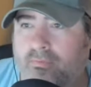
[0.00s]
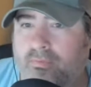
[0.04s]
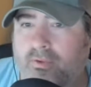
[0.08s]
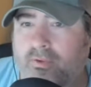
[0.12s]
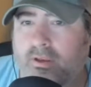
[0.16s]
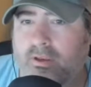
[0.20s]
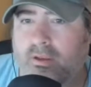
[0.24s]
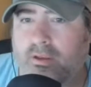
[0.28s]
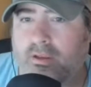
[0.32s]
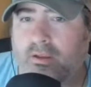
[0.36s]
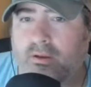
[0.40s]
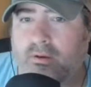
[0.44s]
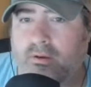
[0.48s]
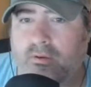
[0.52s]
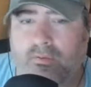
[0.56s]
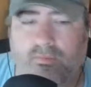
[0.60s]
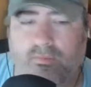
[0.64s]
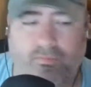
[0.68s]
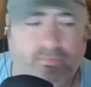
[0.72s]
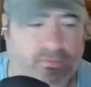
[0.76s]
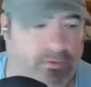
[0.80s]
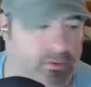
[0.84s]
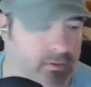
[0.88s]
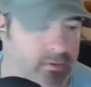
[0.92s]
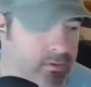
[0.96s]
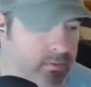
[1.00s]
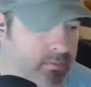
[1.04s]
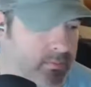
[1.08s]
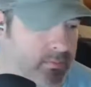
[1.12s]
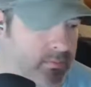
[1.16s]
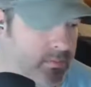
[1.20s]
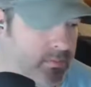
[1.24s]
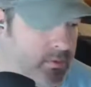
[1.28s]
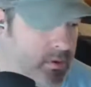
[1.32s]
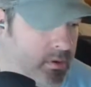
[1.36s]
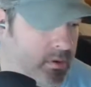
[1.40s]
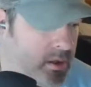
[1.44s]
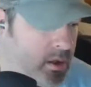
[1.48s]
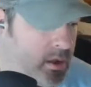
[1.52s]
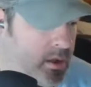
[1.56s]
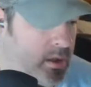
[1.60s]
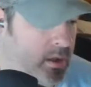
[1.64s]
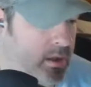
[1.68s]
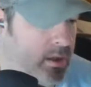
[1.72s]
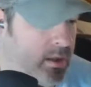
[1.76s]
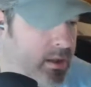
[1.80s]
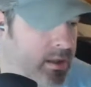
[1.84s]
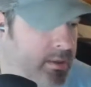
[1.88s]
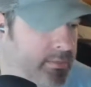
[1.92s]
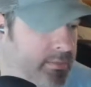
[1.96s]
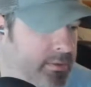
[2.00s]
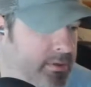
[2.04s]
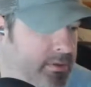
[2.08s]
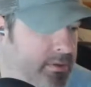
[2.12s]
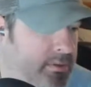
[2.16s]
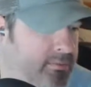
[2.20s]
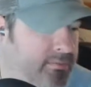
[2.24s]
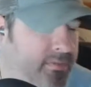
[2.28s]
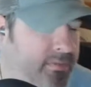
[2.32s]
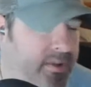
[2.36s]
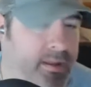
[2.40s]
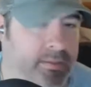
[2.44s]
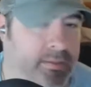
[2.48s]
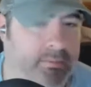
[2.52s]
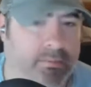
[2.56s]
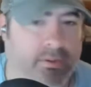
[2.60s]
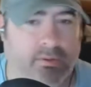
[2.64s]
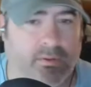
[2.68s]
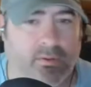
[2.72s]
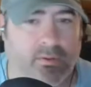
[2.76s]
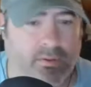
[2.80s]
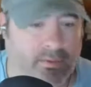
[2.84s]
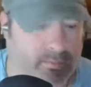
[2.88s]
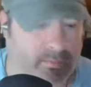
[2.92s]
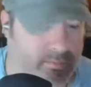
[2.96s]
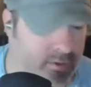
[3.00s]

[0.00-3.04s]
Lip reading: video for him and his family with